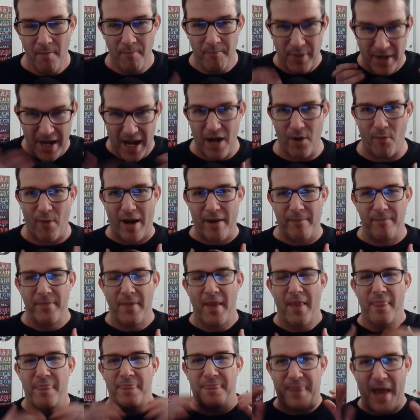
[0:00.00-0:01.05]
But anyway,
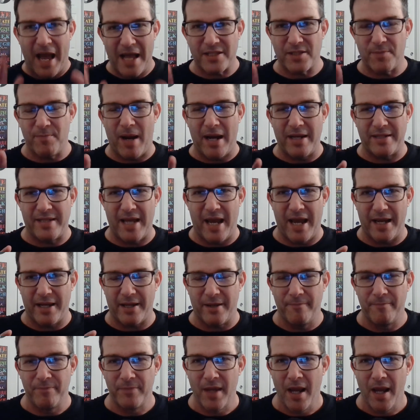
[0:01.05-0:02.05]
that's my take.